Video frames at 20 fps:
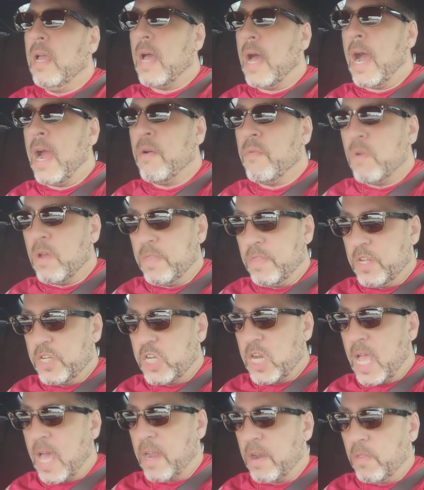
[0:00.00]
I run the
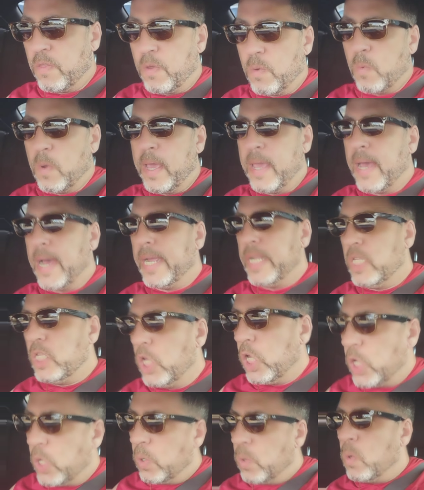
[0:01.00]
channel the way I
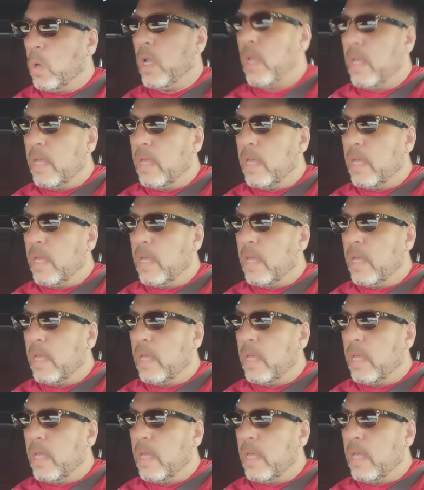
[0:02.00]
do,